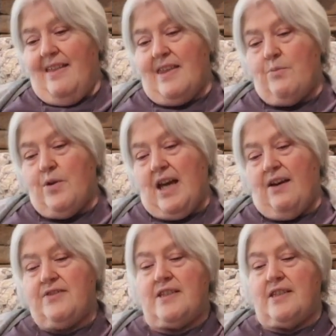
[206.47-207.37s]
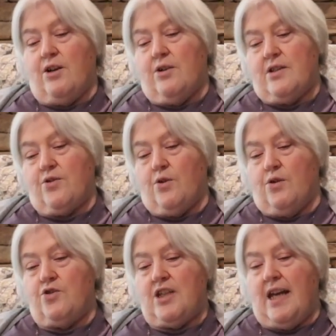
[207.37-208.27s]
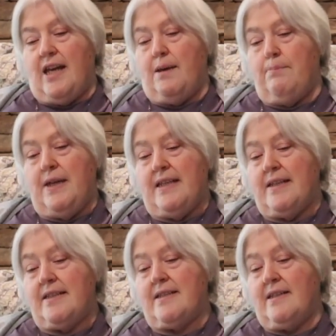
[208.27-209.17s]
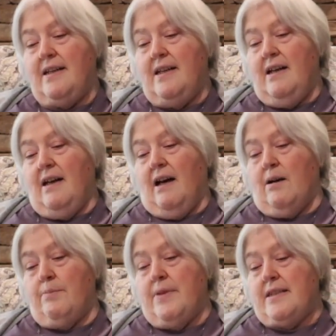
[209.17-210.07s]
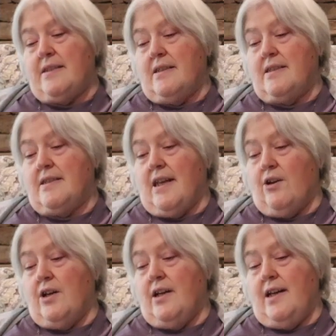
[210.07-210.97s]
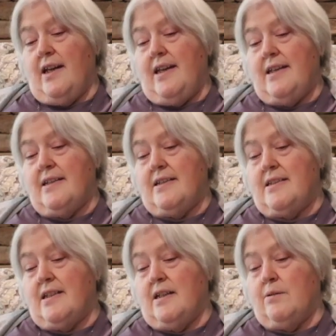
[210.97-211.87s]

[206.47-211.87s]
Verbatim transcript: Then we have Sarah's Crochet Biz. This is Sarah, and